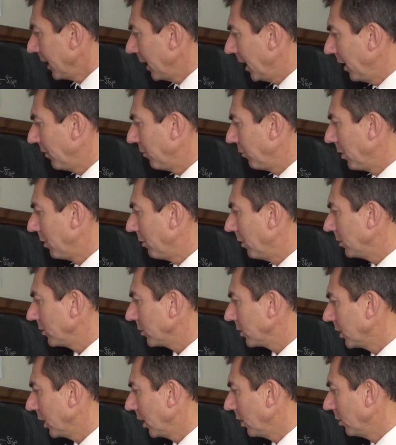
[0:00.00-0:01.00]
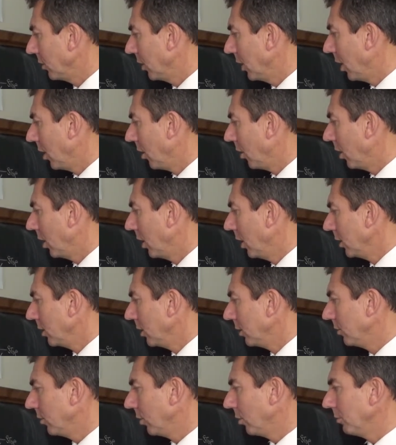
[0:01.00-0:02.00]
If we want to go long,
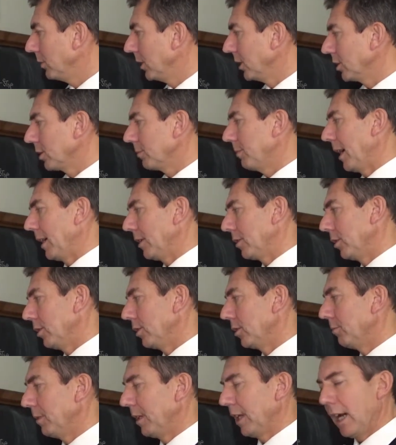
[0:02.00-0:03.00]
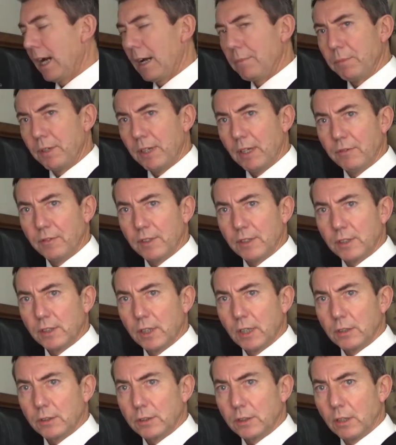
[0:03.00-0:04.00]
you'd normally expect you to be happy if it
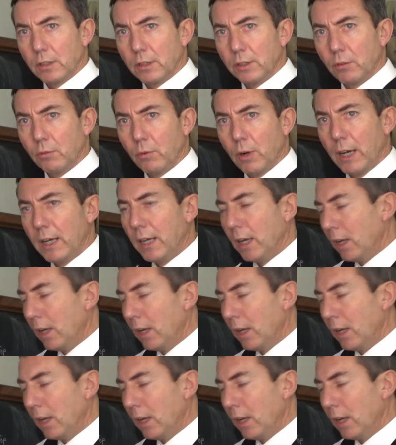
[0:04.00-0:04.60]
starts going your way.